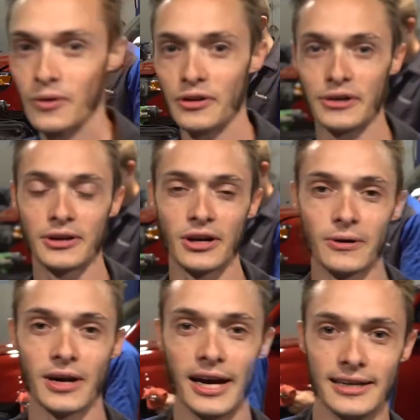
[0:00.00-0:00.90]
Well, there you
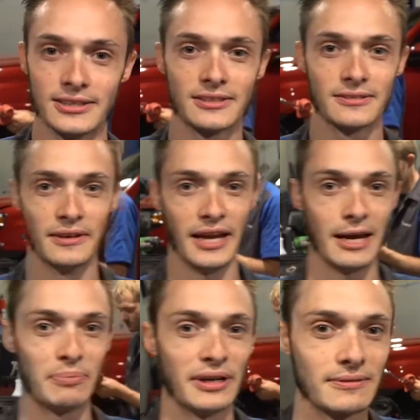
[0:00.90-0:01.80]
go, guys. An
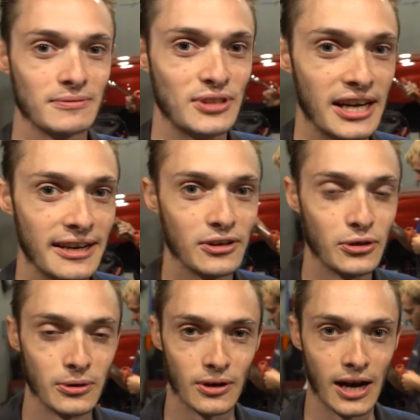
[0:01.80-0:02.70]
epic day at
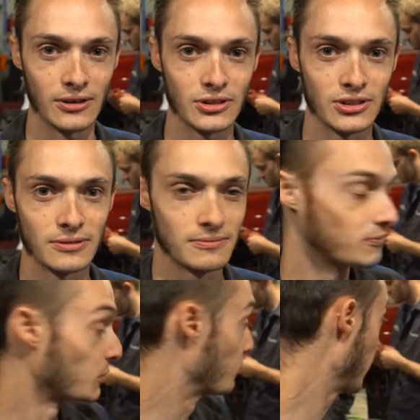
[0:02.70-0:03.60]
Cougar House for